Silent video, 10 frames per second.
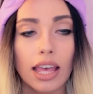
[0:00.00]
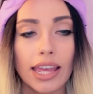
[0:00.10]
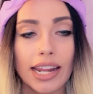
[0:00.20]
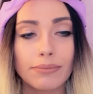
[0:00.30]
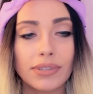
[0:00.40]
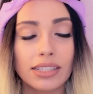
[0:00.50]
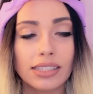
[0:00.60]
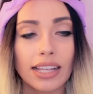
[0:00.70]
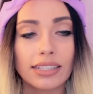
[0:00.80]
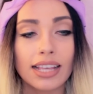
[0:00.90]
and I'm
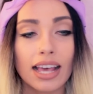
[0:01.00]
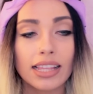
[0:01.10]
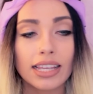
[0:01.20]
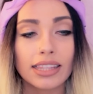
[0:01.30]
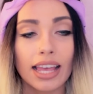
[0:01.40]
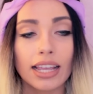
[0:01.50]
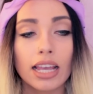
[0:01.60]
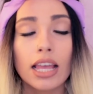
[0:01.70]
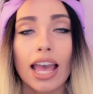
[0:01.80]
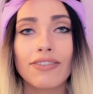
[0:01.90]
just like telling
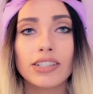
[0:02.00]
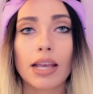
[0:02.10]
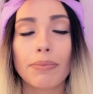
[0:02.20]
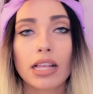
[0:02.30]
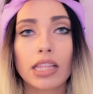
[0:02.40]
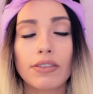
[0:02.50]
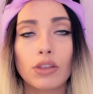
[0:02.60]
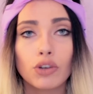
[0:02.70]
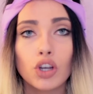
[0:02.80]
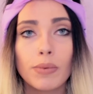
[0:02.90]
like every time they
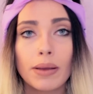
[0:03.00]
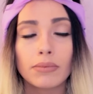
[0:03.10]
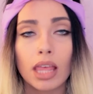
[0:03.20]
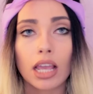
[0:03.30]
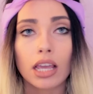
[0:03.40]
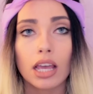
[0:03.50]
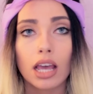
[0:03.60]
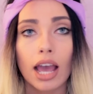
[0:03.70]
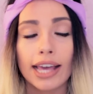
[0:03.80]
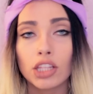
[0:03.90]
leave the room I'm like
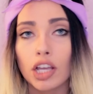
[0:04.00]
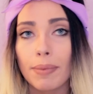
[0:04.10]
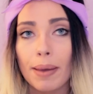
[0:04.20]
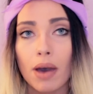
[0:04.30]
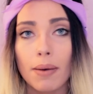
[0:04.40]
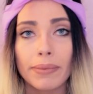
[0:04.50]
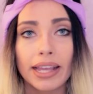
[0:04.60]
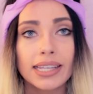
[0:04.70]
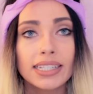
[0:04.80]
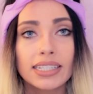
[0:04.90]
I look at my mom I'm
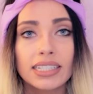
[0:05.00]
like